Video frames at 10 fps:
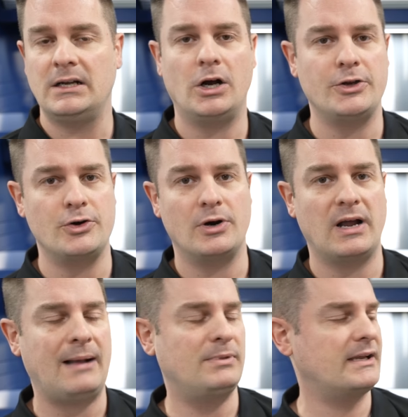on
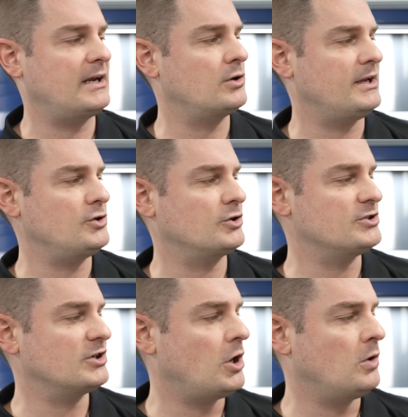your applicator and you're
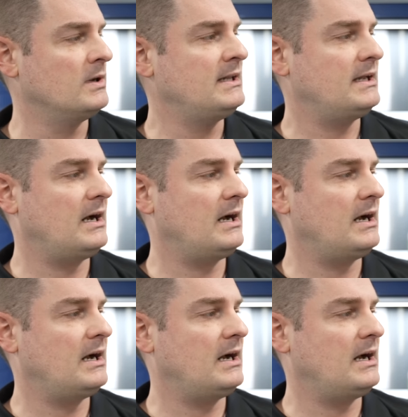good to go.